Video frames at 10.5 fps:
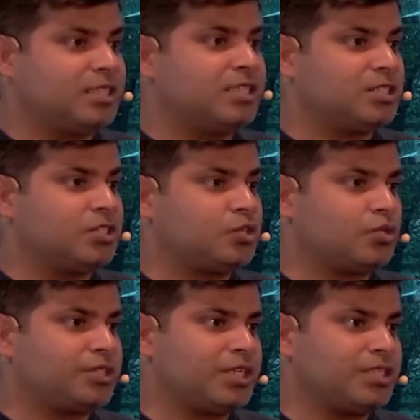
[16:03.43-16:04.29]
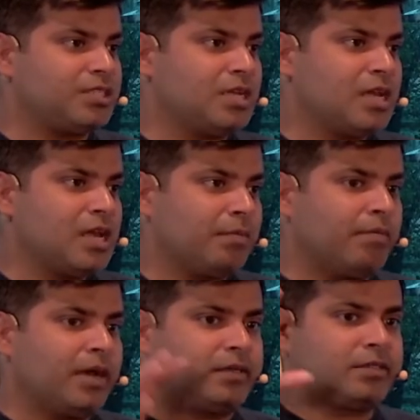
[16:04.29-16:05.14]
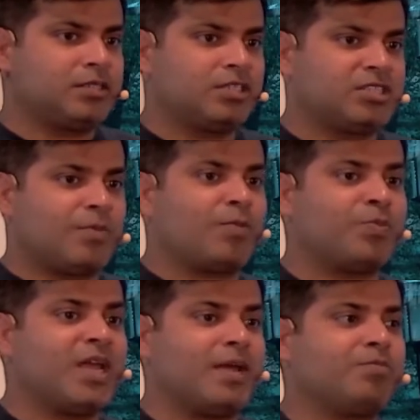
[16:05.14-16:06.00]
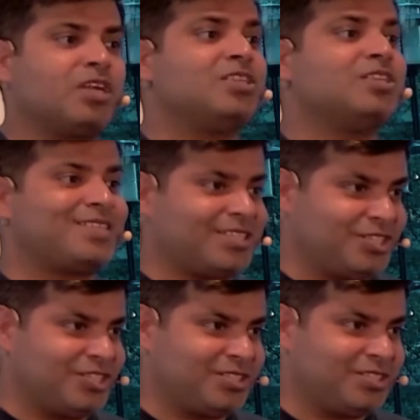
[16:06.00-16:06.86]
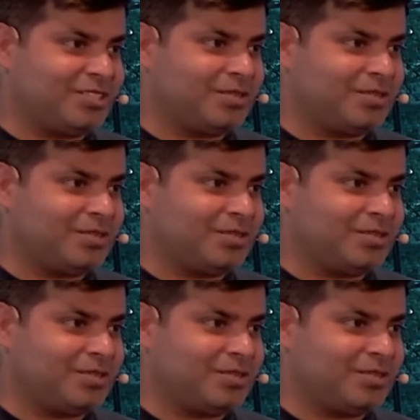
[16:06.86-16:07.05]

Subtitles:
resources, but some of them doesn't exist.